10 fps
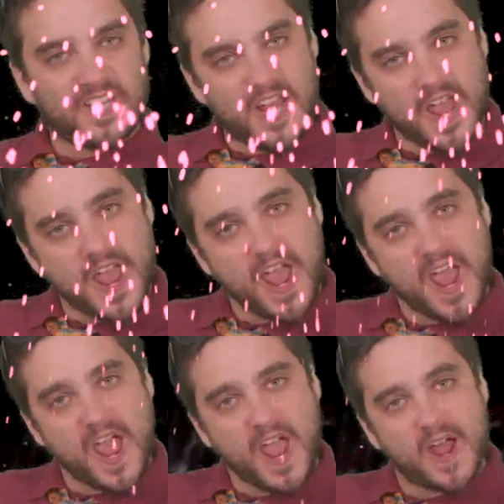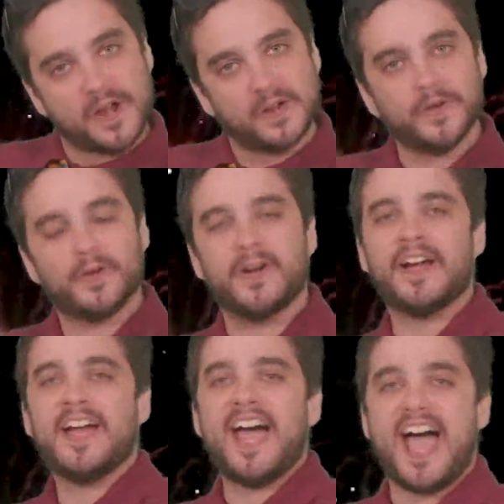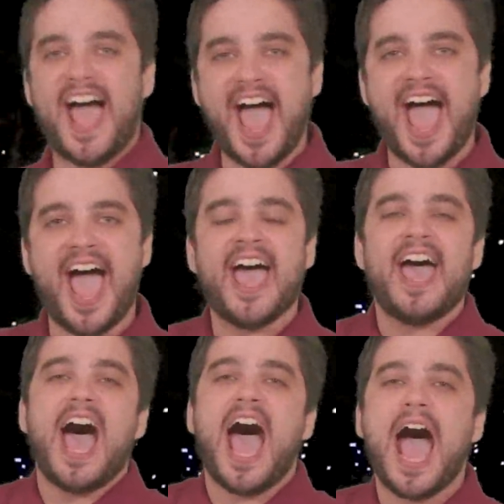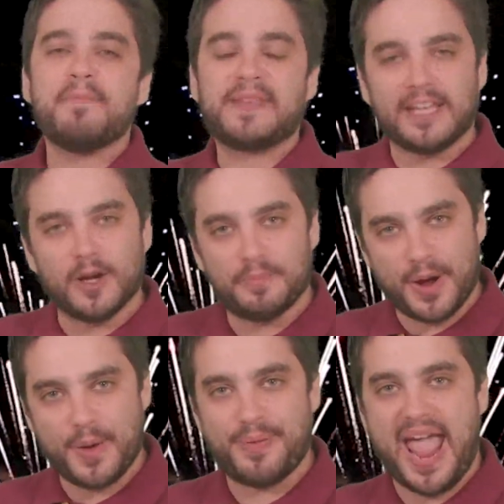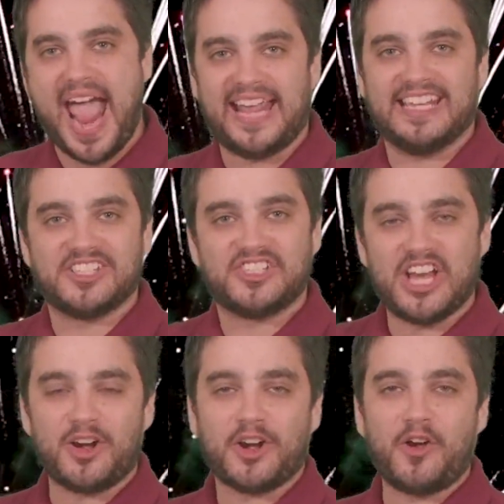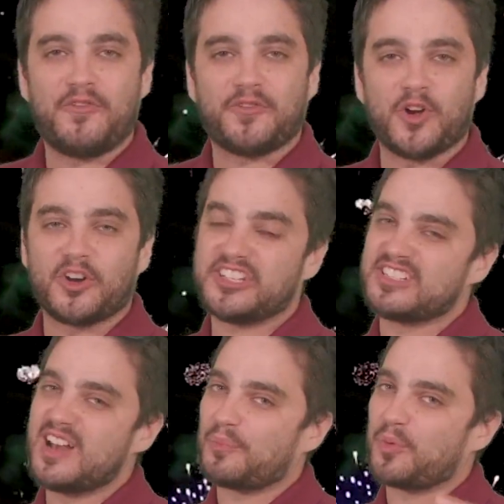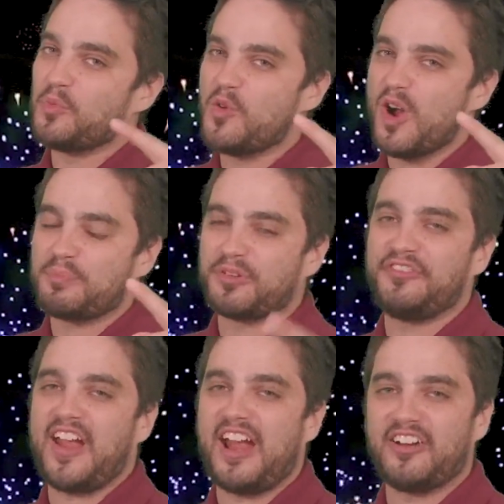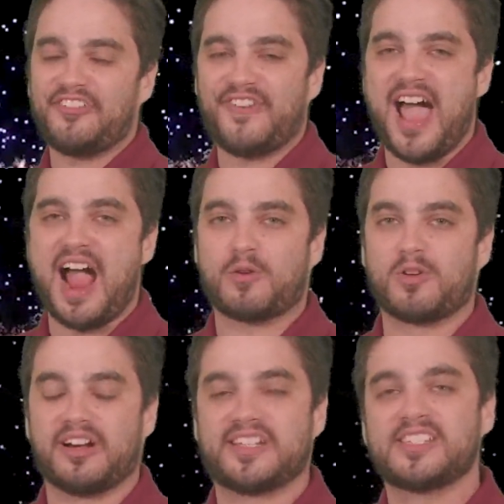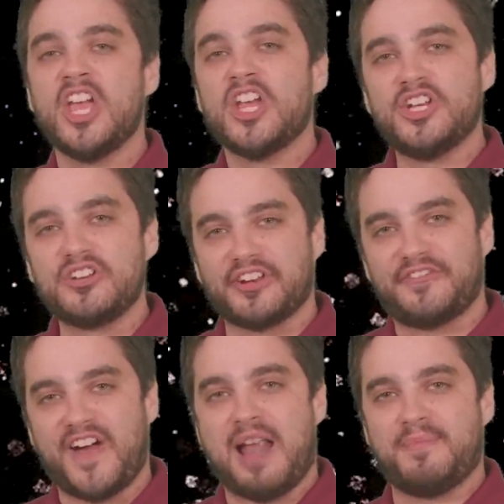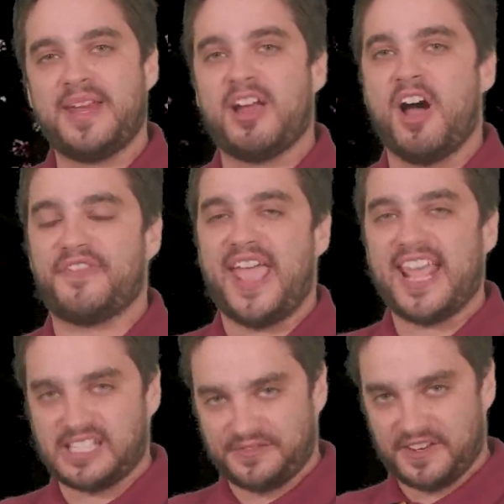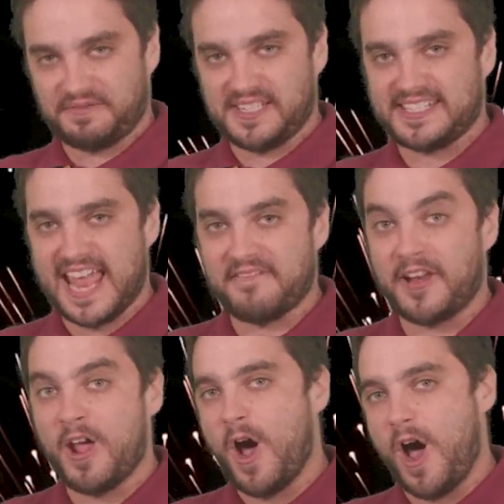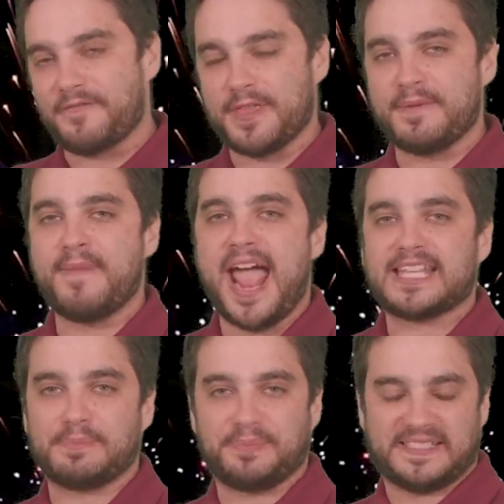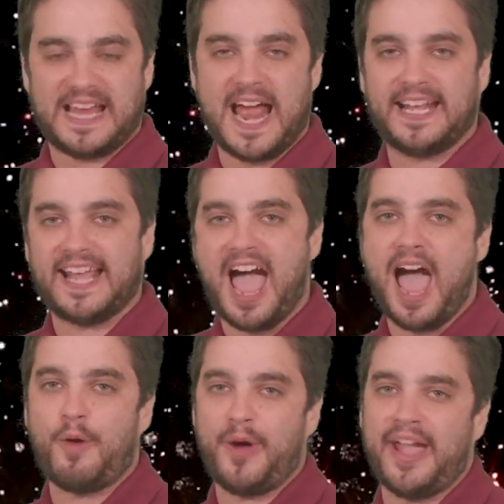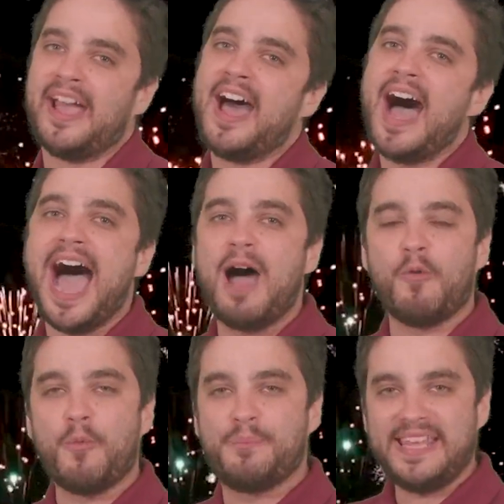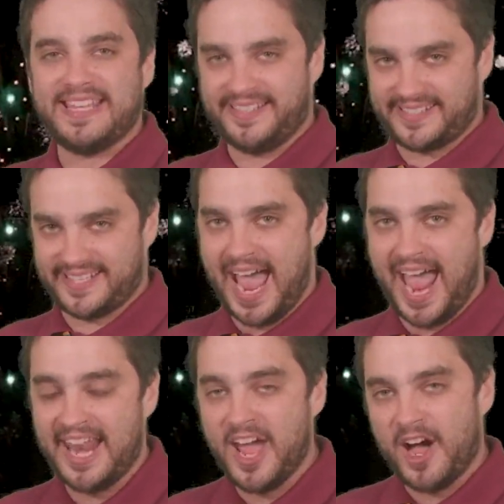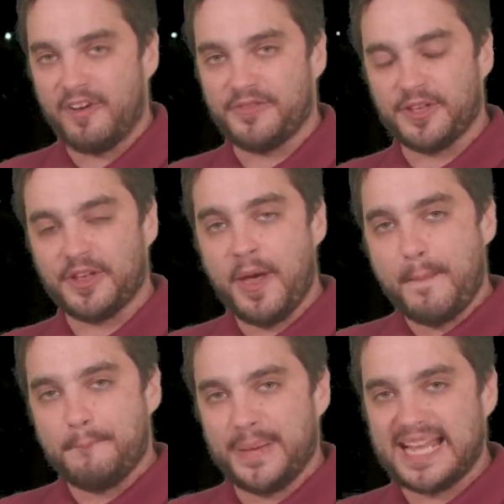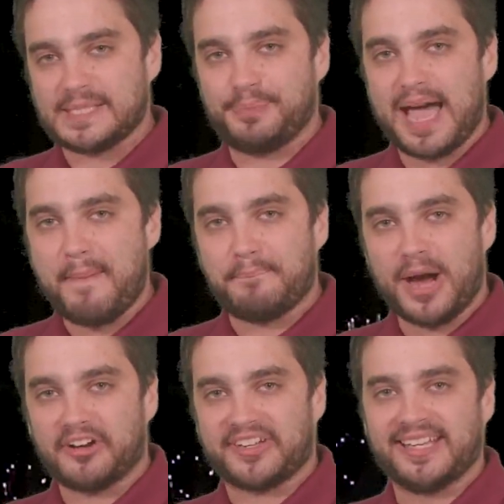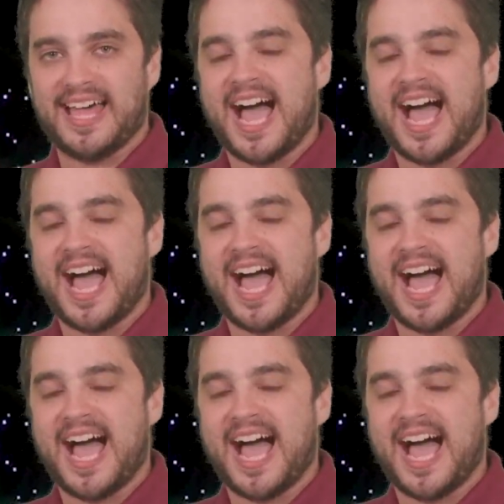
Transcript: to you! Hi, I'm Gilbo Baggins, Jericho, Florida's number one purveyor of fireworks. You can find me off exit 57 off of the Massapetonic Highway. I will be inside of the Best Buy parking